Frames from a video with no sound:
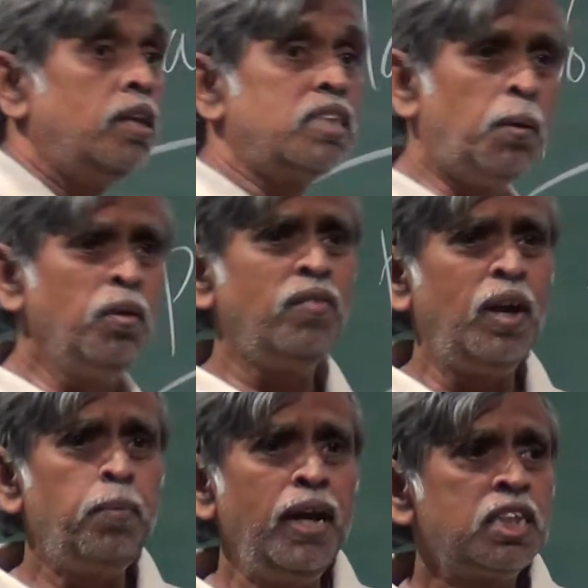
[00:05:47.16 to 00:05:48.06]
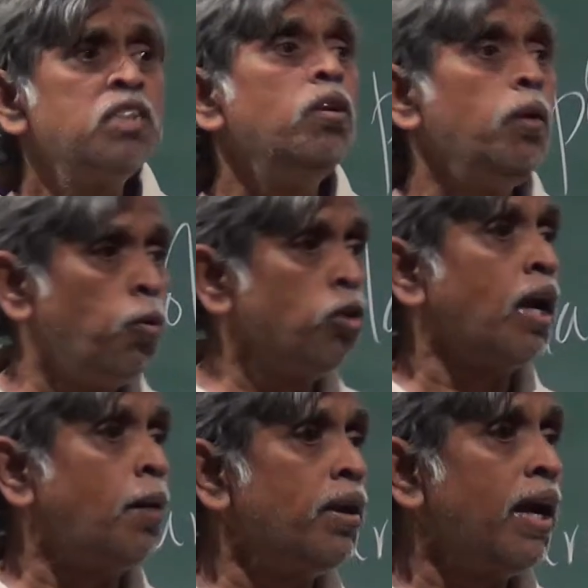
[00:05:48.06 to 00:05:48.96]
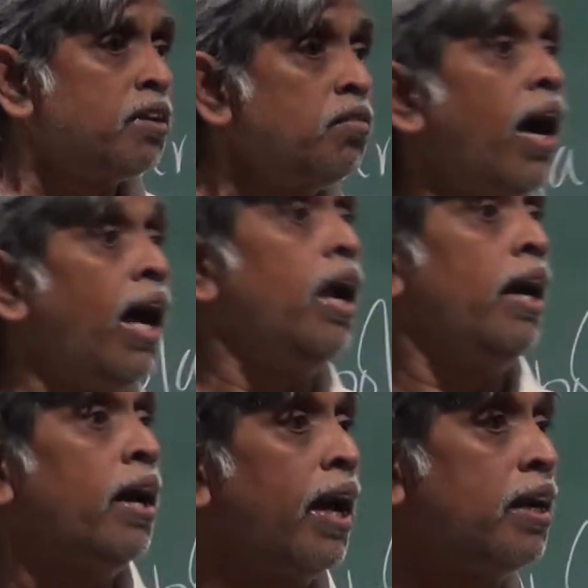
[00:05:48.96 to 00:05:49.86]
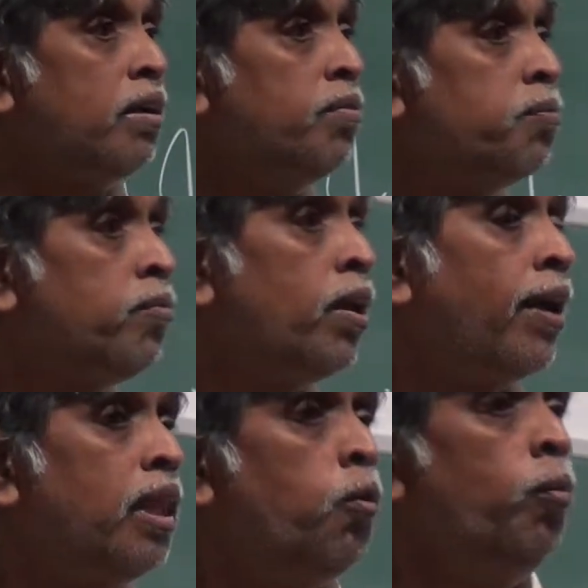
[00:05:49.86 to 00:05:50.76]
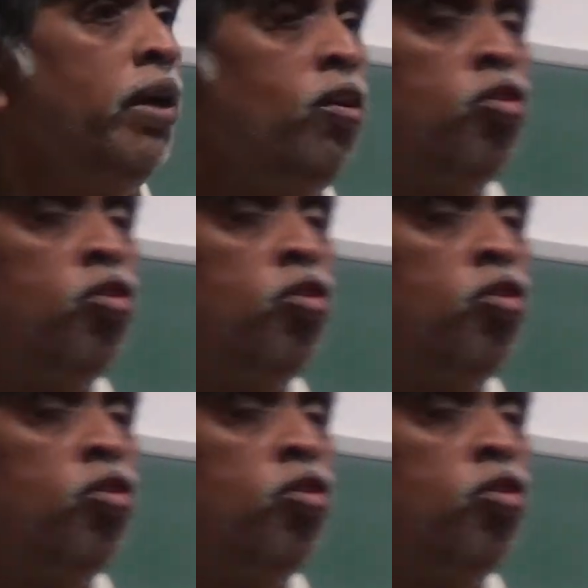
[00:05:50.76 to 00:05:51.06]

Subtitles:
that some of the vibrations will be both Raman active and IR active. And the moment you